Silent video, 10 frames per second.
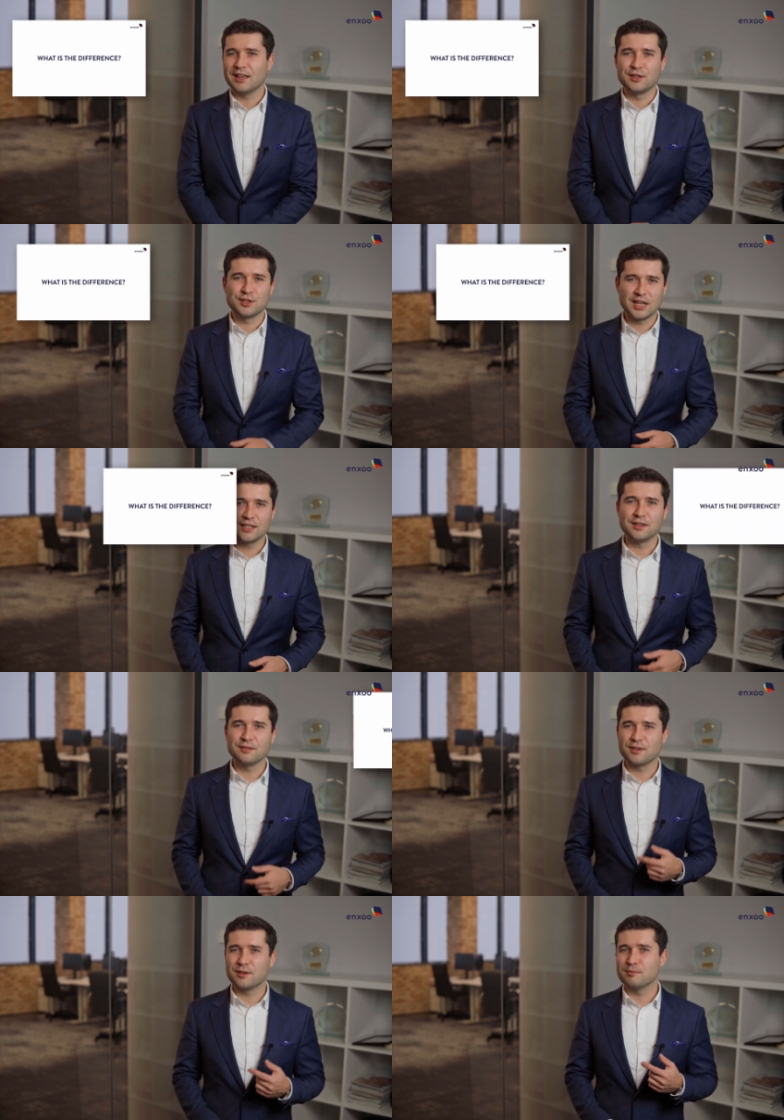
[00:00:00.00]
And
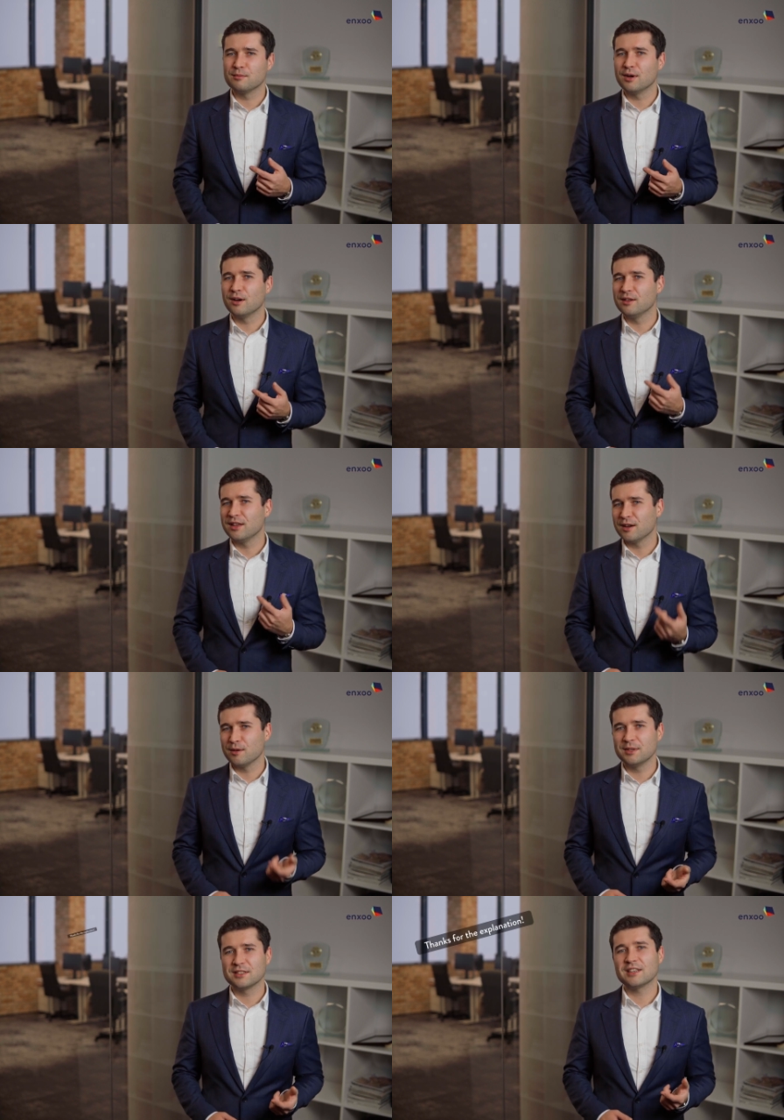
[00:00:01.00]
judging from all the
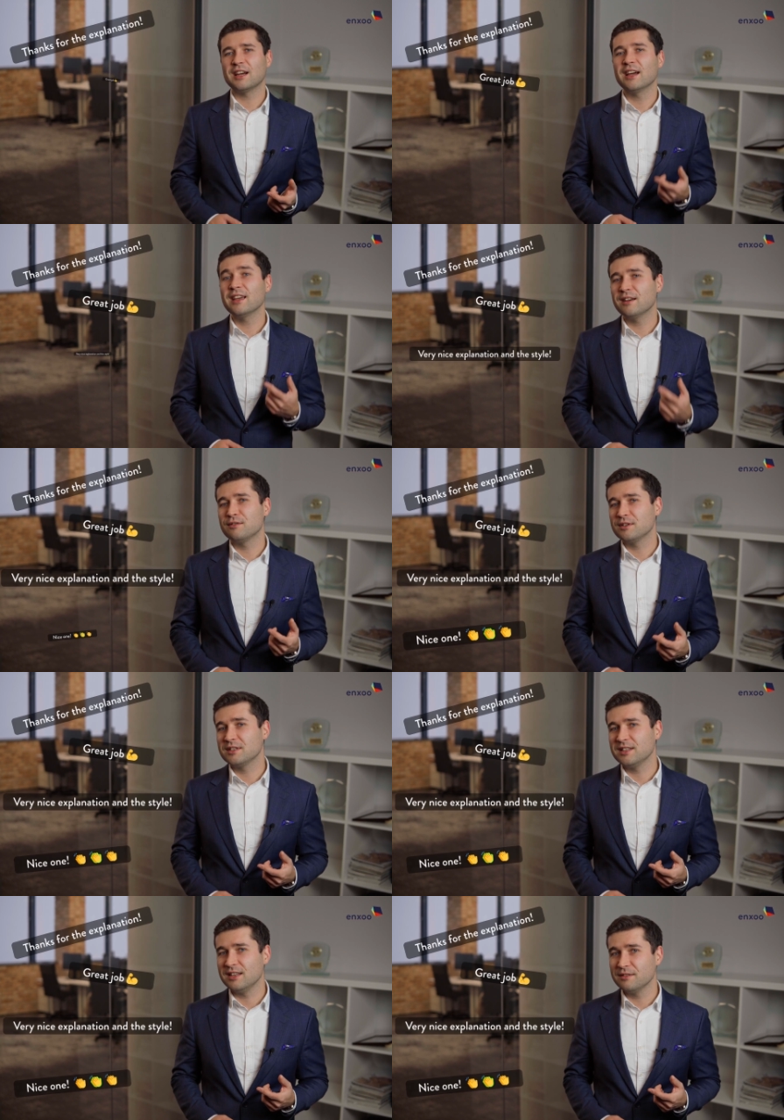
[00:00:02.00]
comments I have
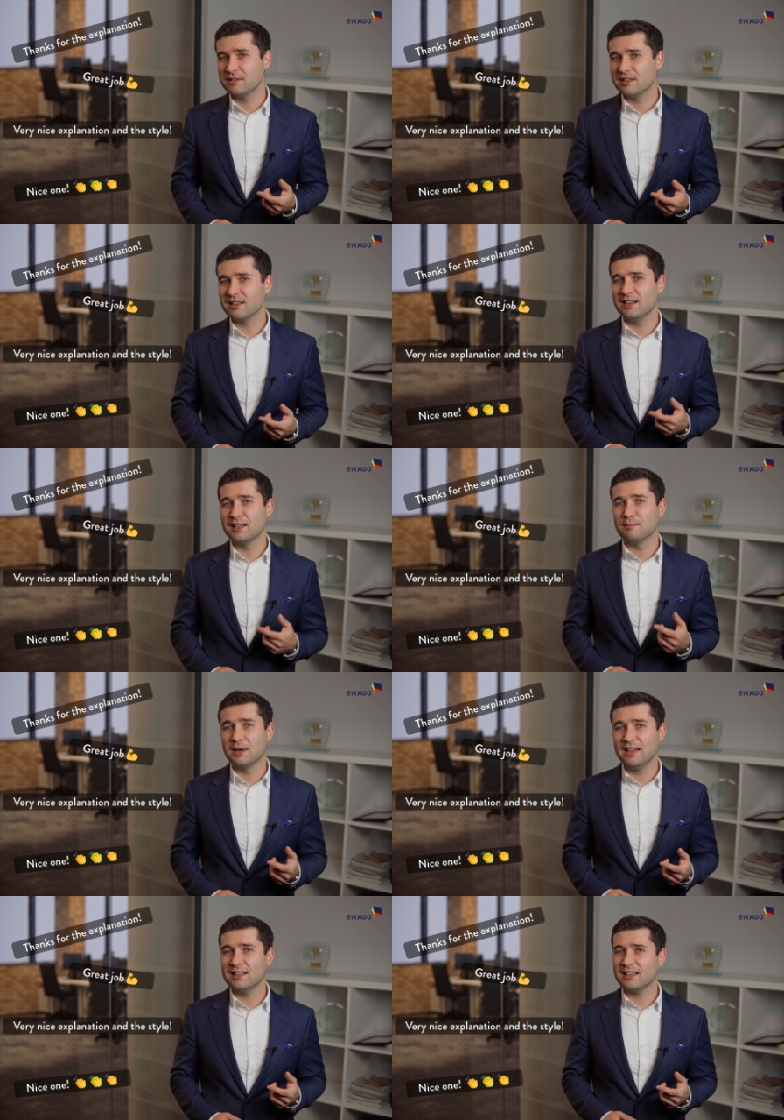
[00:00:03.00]
received, it
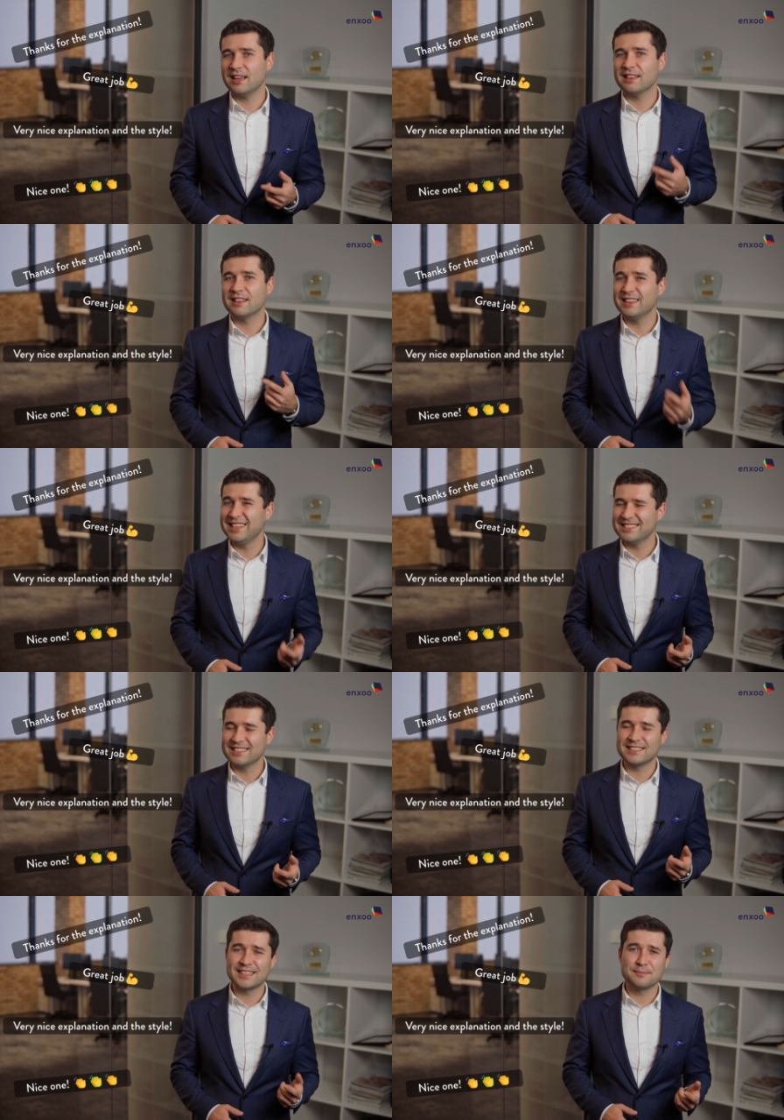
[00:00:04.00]
made at
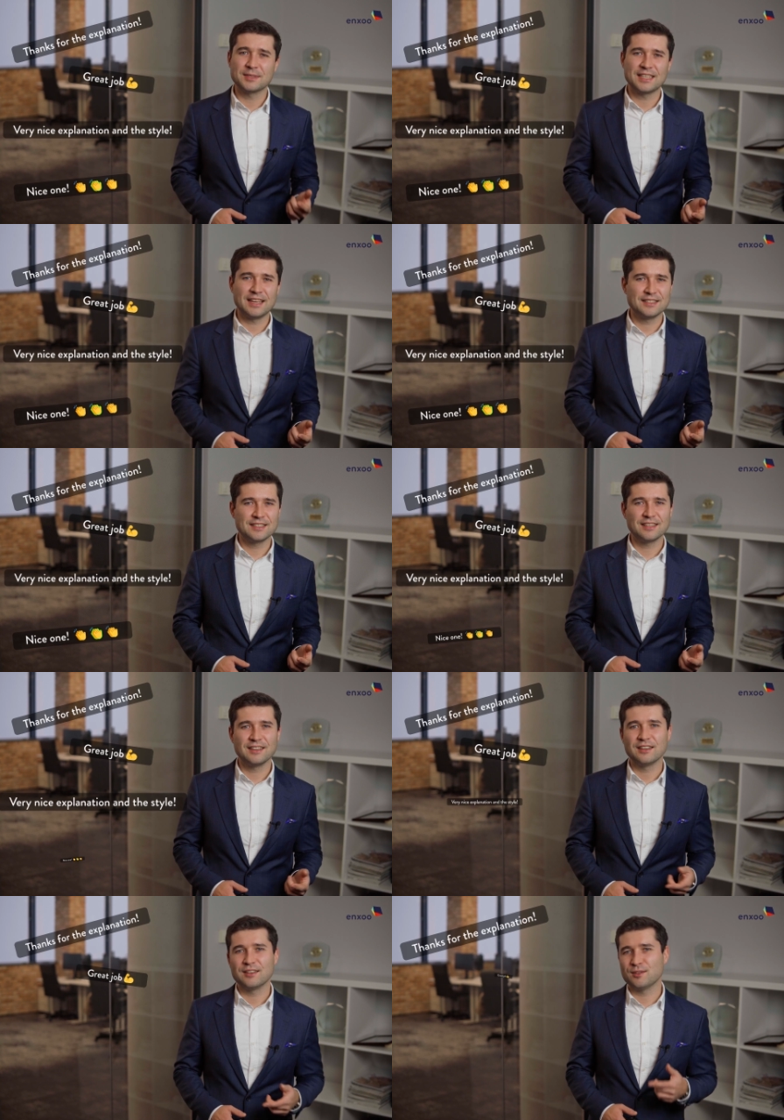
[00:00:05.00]
least some sense
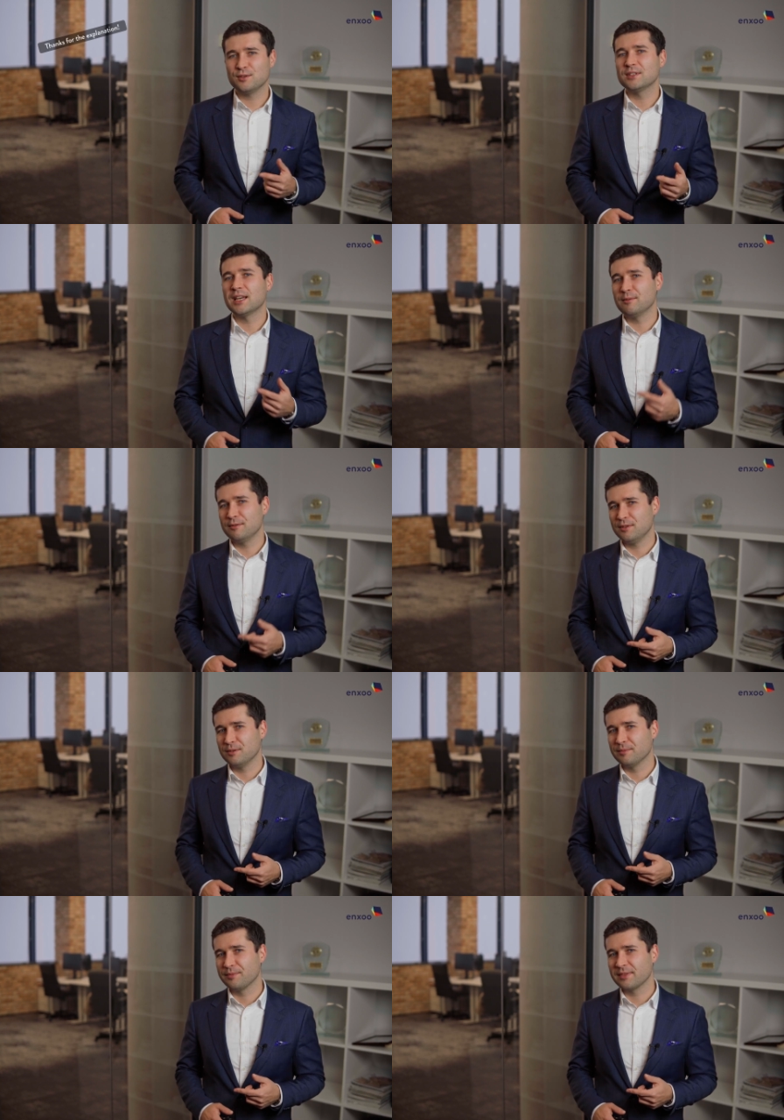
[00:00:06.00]
to some of you.
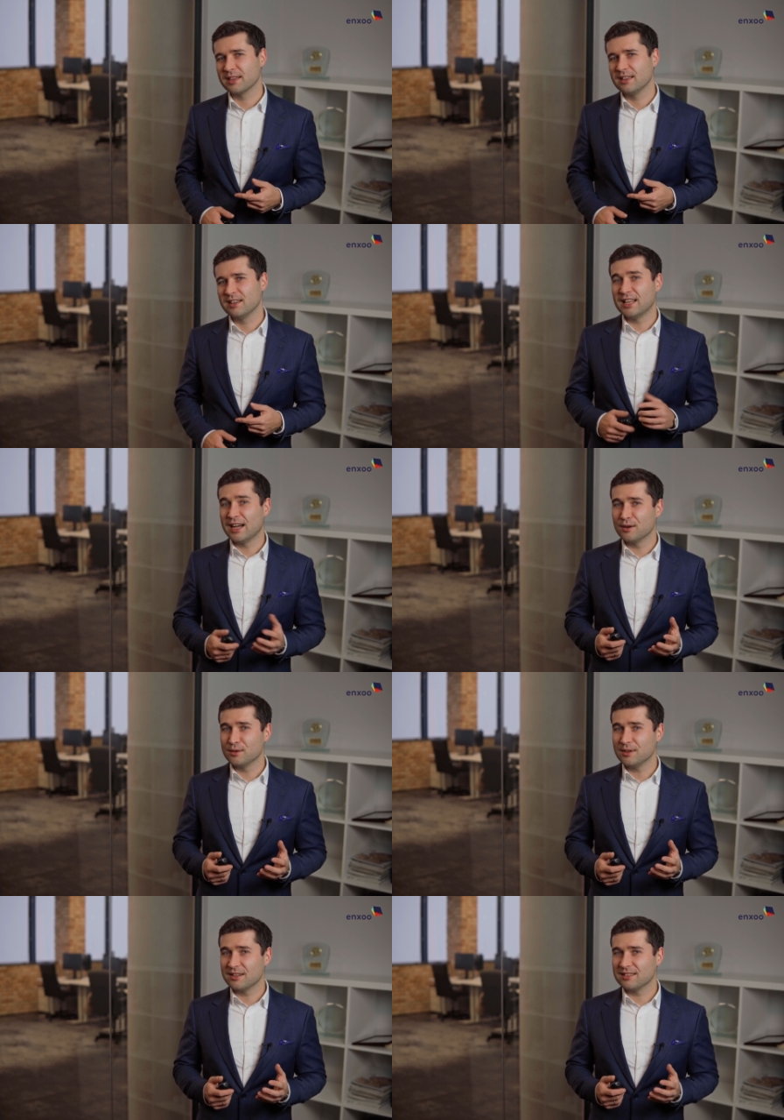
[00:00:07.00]

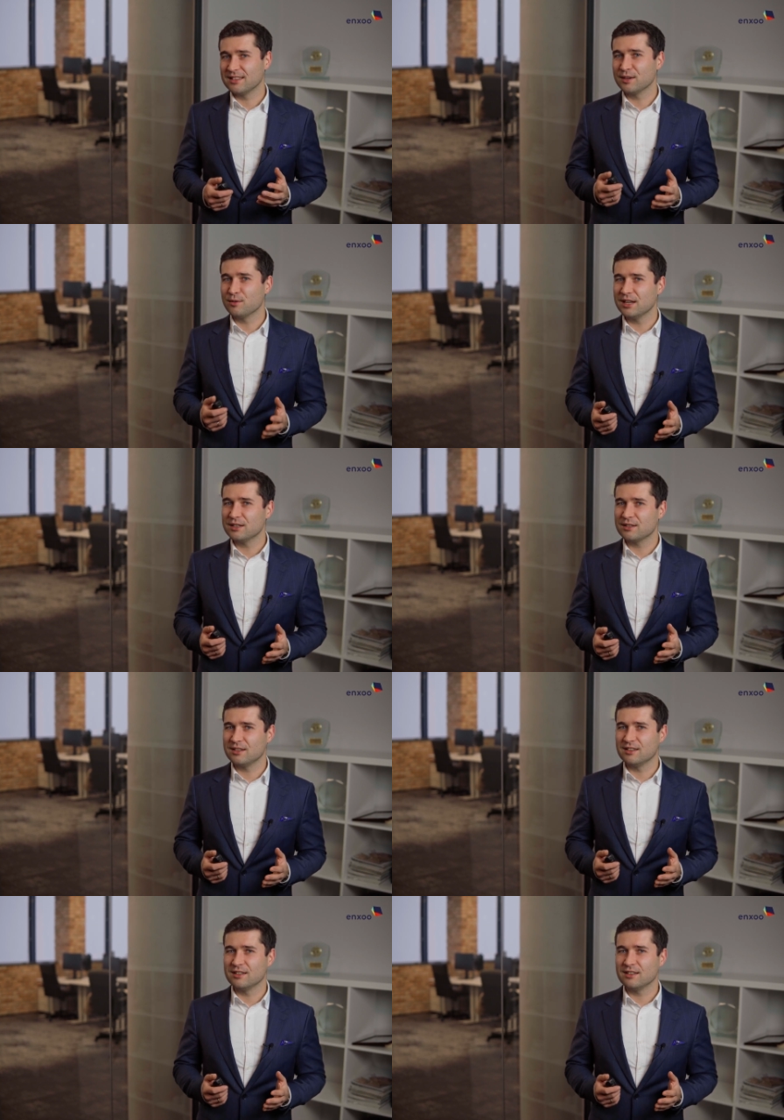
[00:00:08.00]
Now, the question,